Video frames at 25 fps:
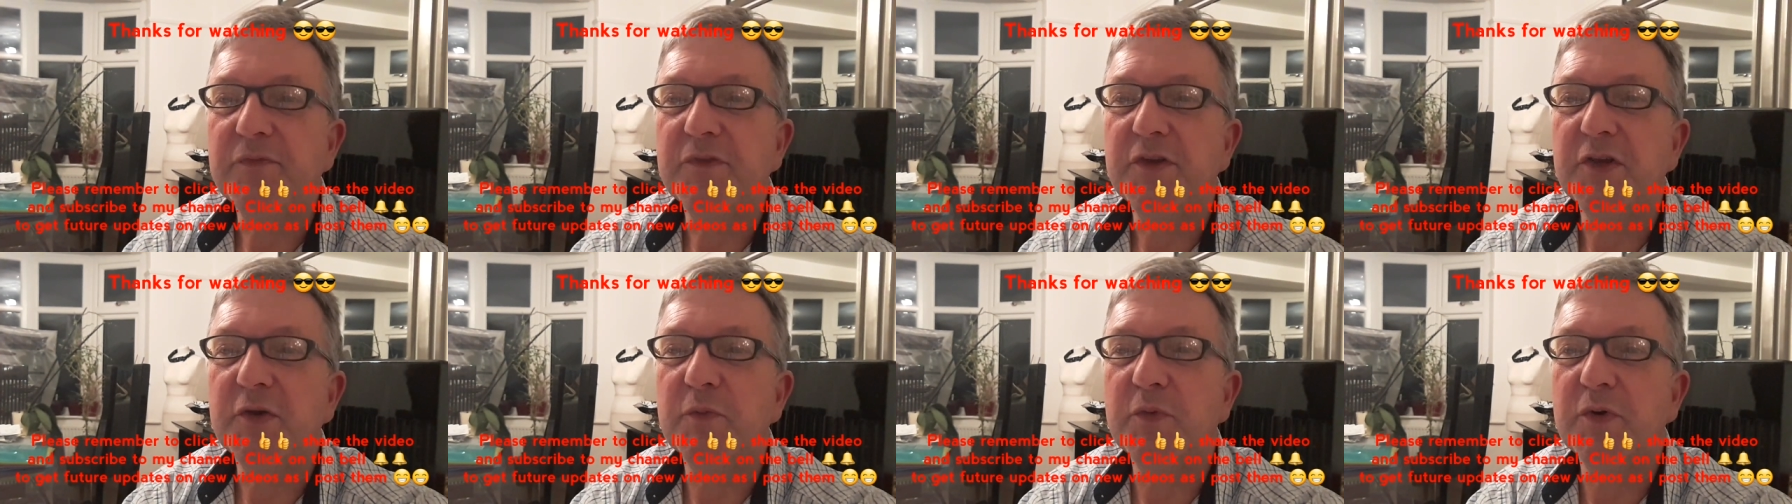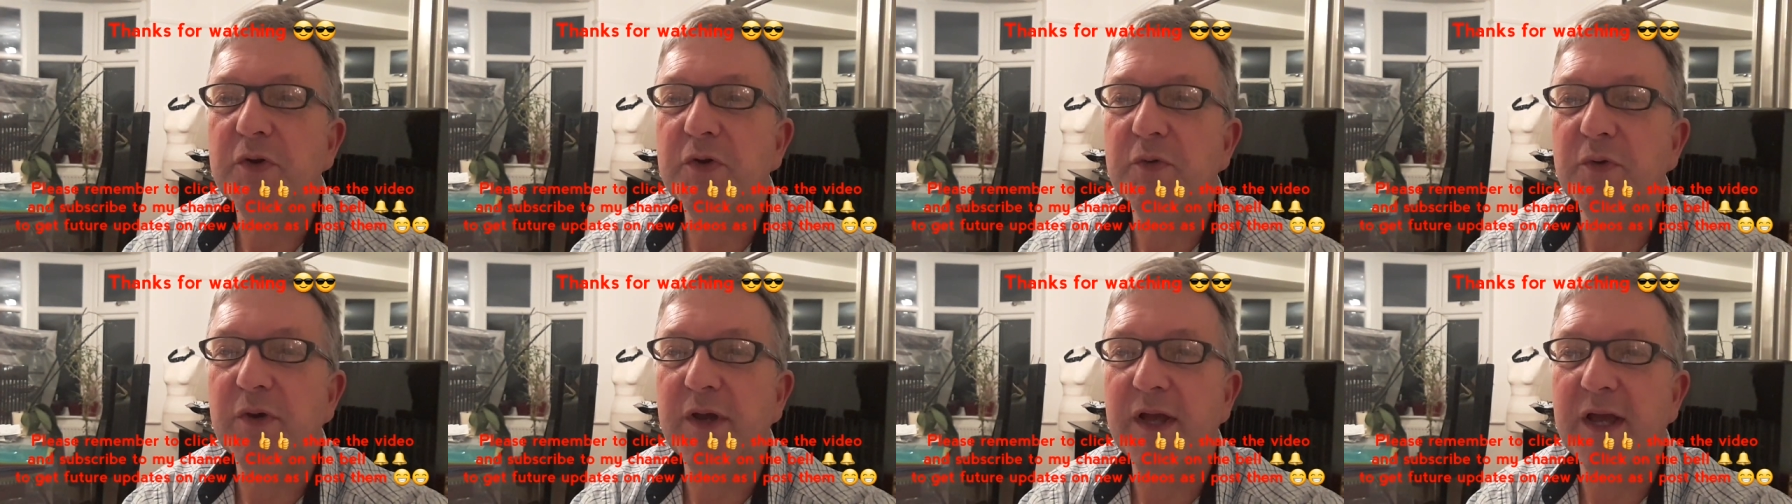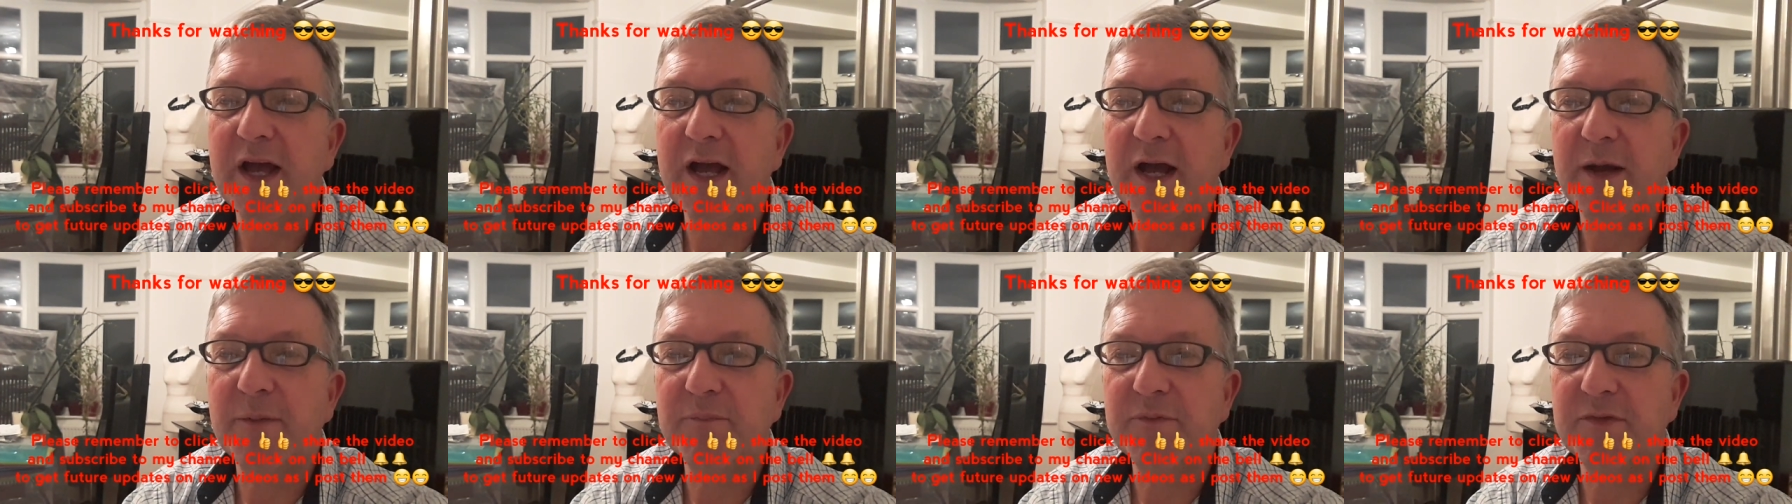you will
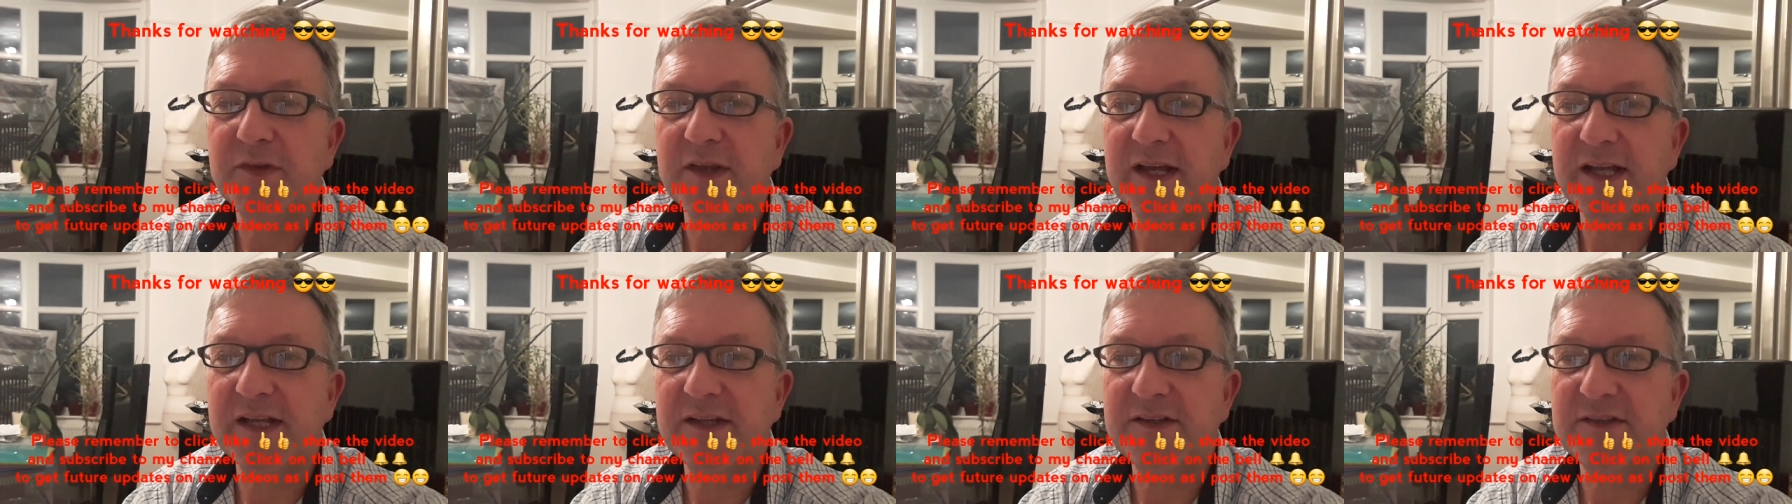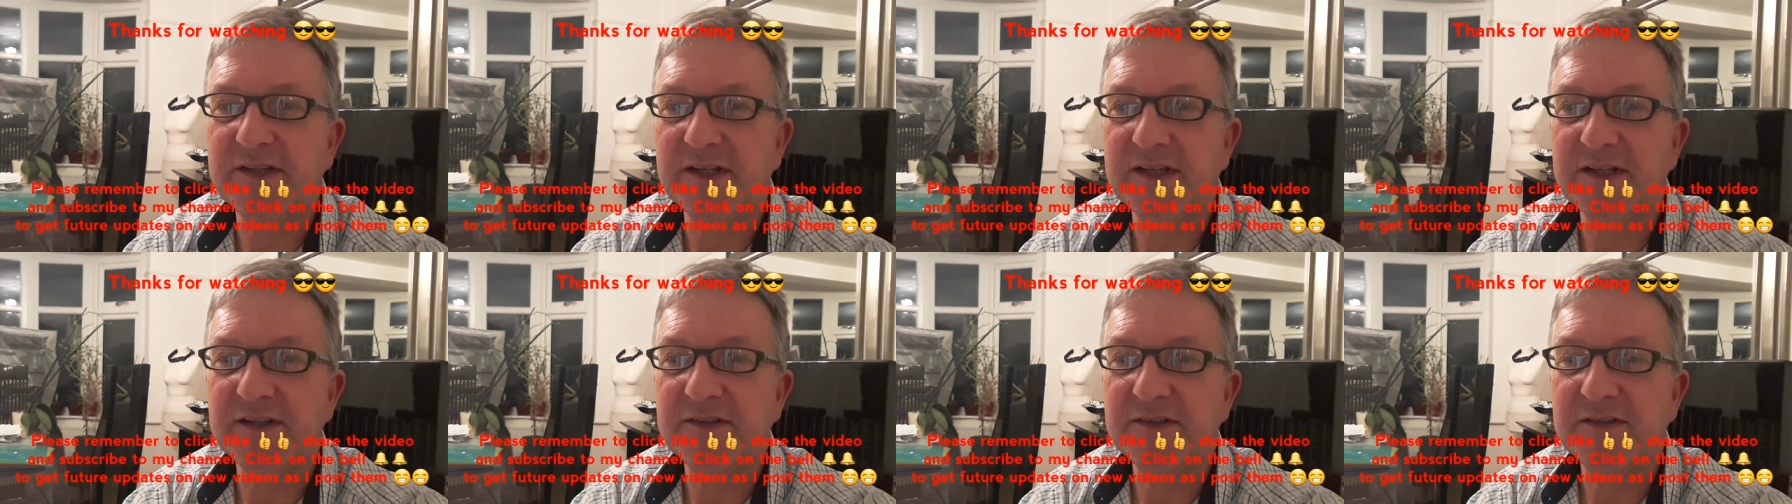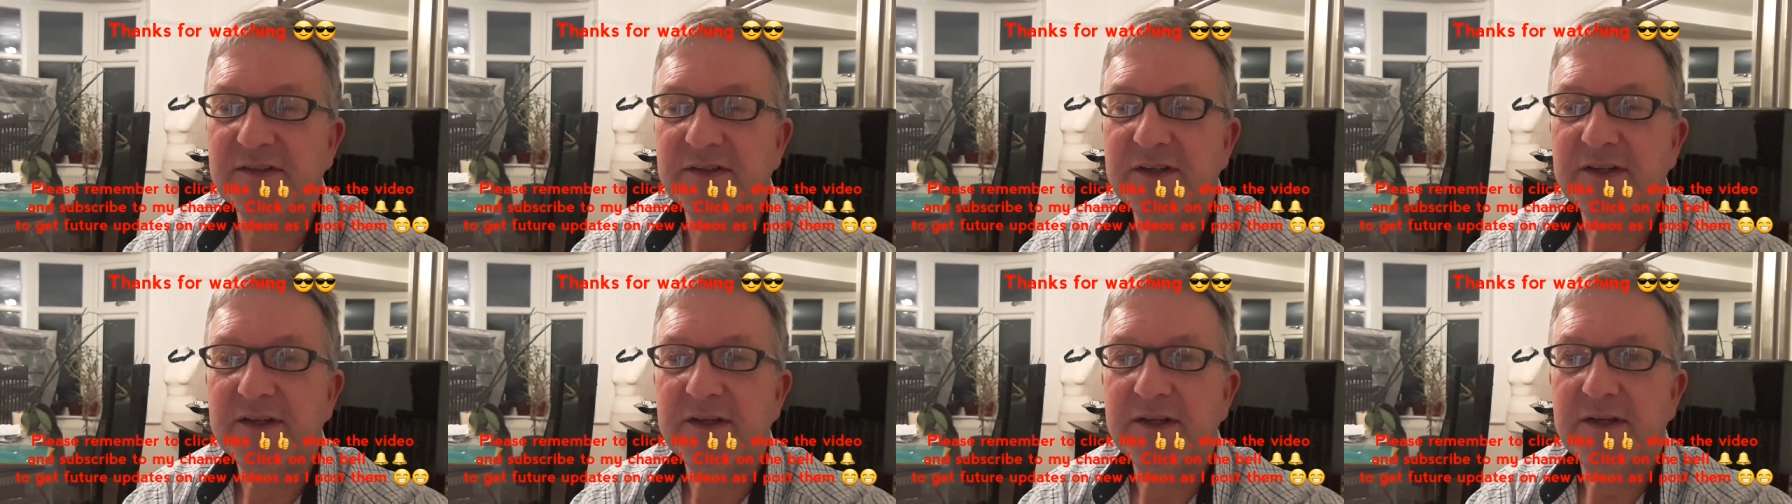get updated